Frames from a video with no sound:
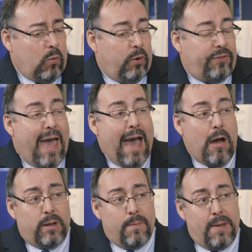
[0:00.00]

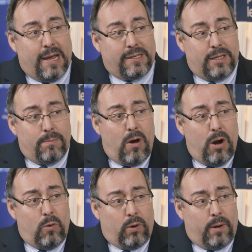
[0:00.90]
without impacting the
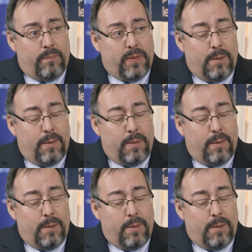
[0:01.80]
borrower.